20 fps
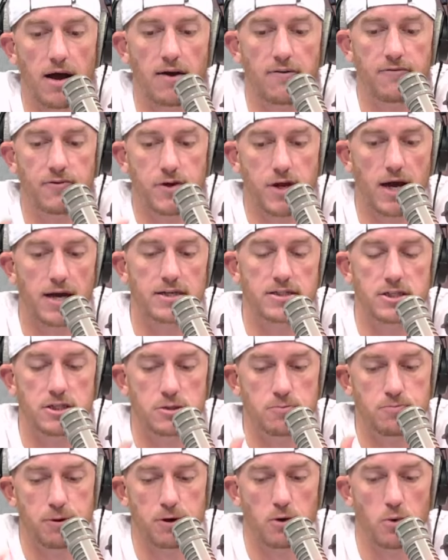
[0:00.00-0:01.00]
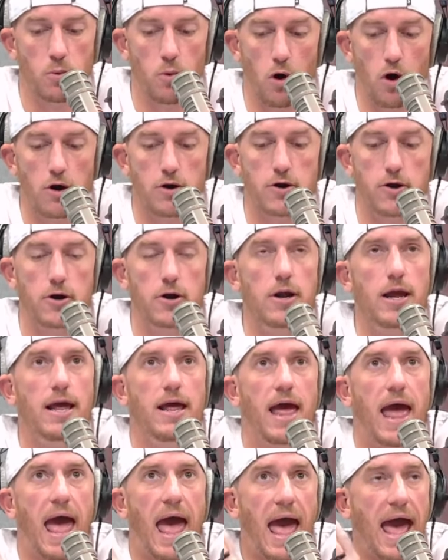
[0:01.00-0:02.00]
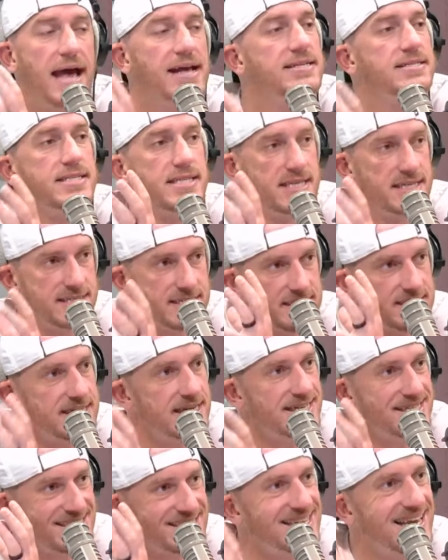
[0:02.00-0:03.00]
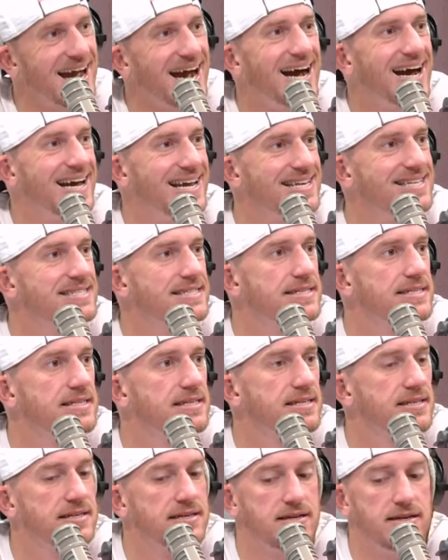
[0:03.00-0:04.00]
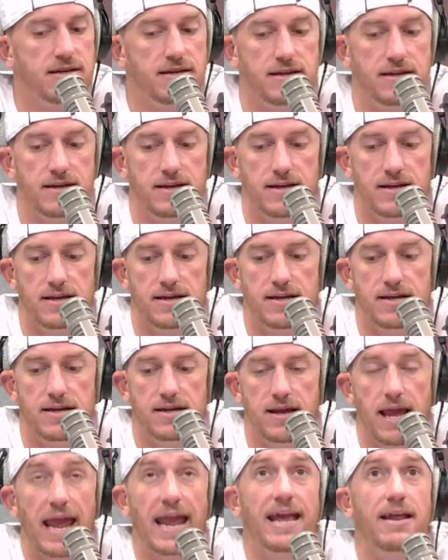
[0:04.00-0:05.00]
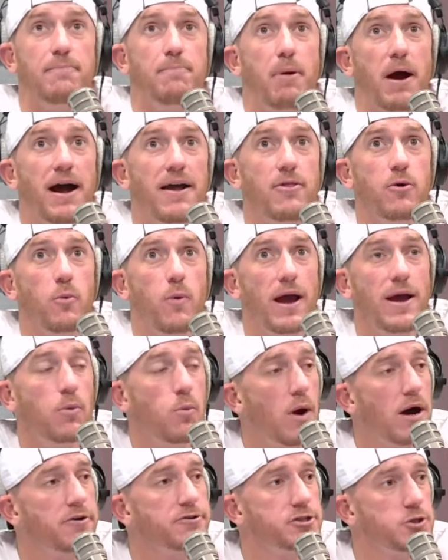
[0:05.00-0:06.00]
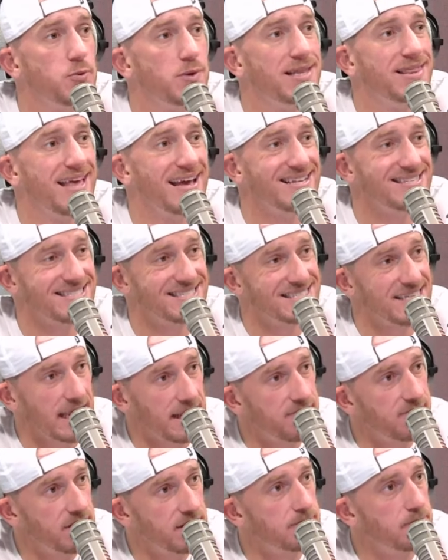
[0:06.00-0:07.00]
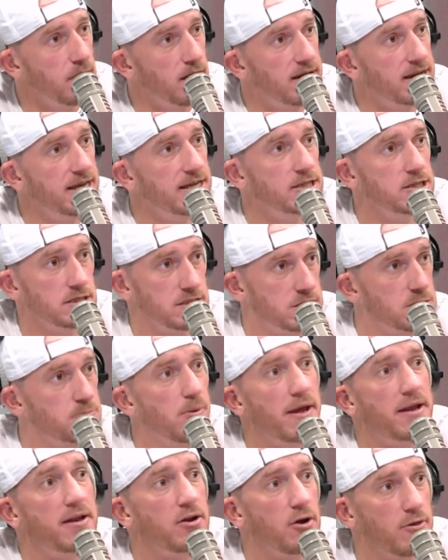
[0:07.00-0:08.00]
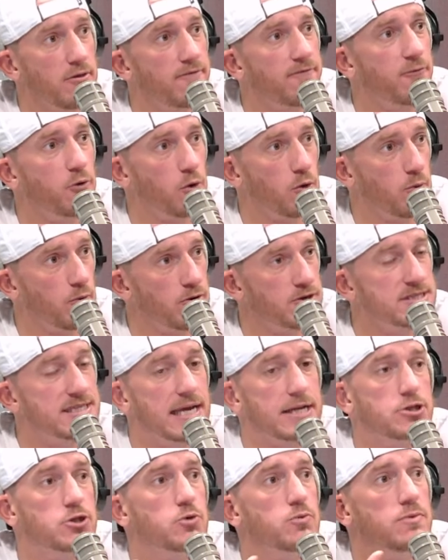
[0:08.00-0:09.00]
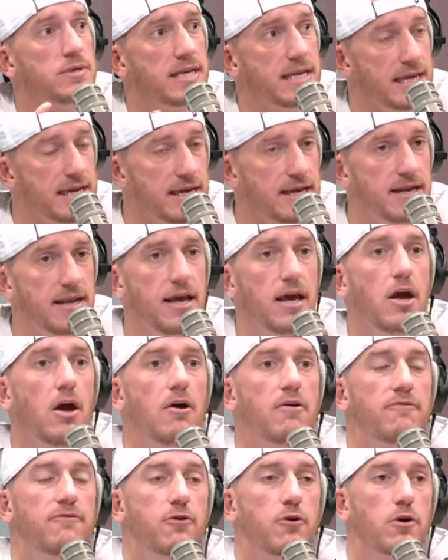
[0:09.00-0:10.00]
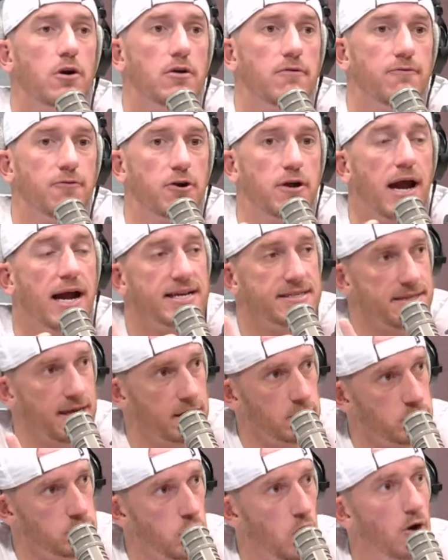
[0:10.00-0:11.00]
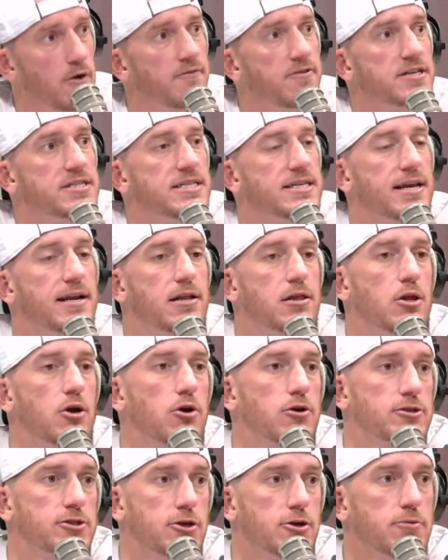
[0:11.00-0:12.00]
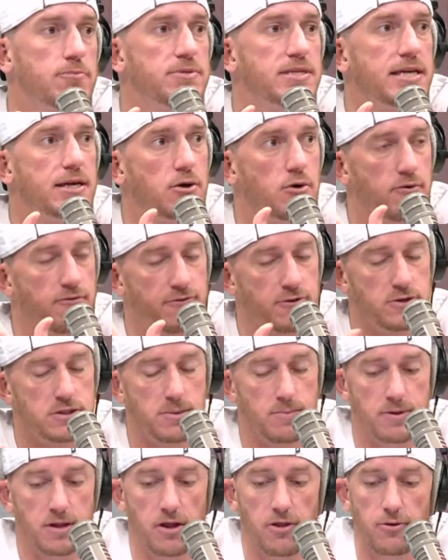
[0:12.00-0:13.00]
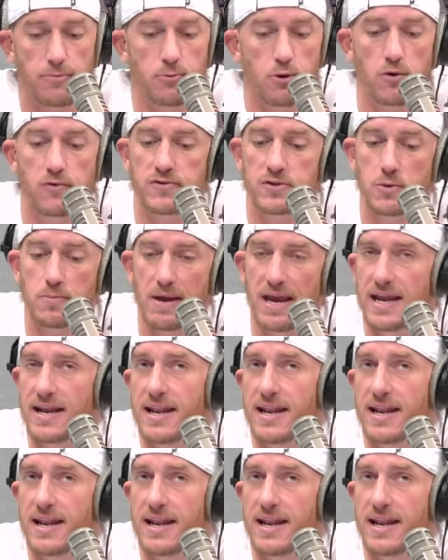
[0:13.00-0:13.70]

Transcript: Gostisbehere, Walker as the six guys. And by the way, while doing that, saving money to spend on the forwards that you need for, for guys like Jarvis to get a long-term deal, for some of the other moves you made,